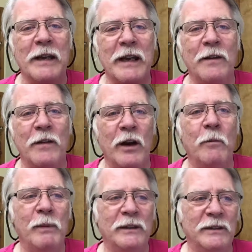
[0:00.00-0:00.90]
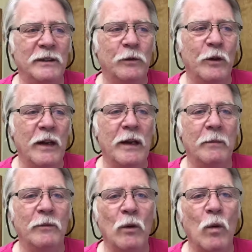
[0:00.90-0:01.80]
in their business for
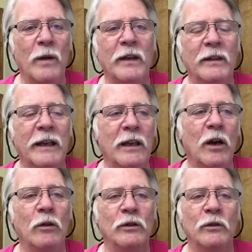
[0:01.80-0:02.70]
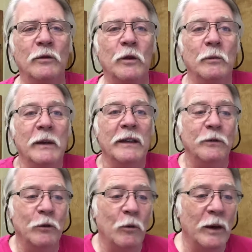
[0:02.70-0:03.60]
them, the one that they go to. For me,
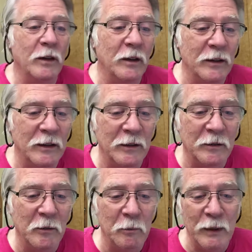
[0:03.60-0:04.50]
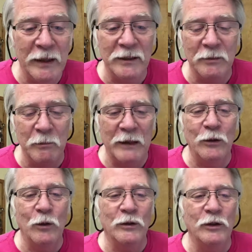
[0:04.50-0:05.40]
for one of the, the biggest
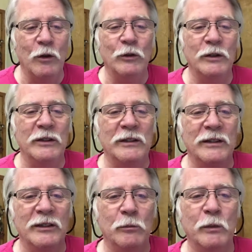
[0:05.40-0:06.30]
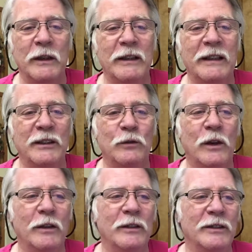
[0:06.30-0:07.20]
mentors, coaches, and stability as
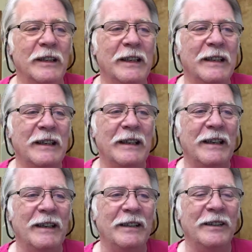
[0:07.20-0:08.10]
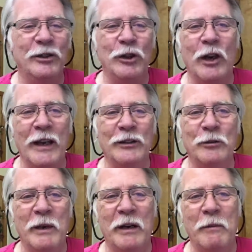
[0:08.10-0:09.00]
far as uh, the shell
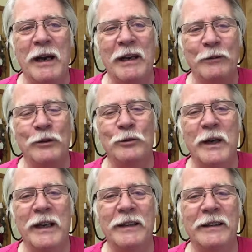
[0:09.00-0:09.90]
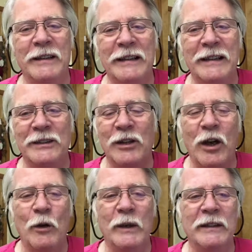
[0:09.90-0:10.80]
answer man in my life is Ray Higdon, and he's
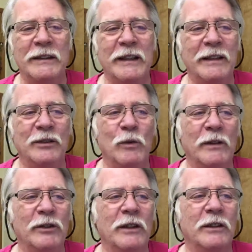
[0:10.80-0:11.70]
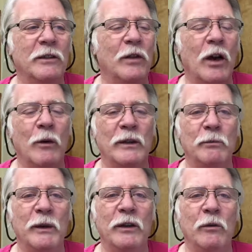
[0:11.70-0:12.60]
always he and his wife Jessica have always
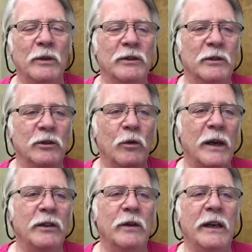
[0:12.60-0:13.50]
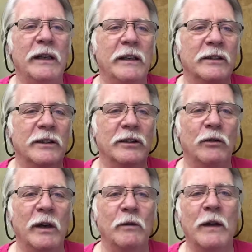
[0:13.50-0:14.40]
been there with such great training and such
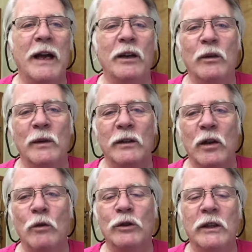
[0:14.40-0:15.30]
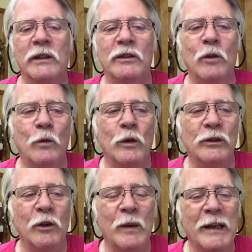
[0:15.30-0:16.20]
great value and coaching and so forth.
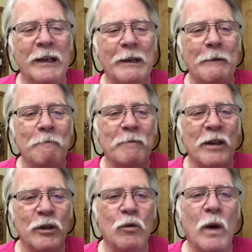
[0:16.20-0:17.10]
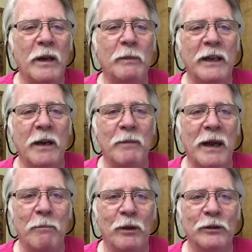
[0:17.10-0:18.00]
So you want to become
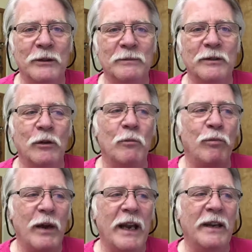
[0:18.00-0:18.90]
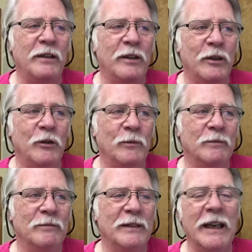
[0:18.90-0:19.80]
that person. So brand you.
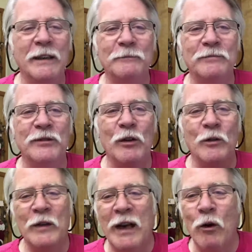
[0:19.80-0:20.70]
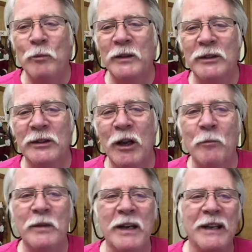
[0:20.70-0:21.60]
Okay. So I hope this has helped.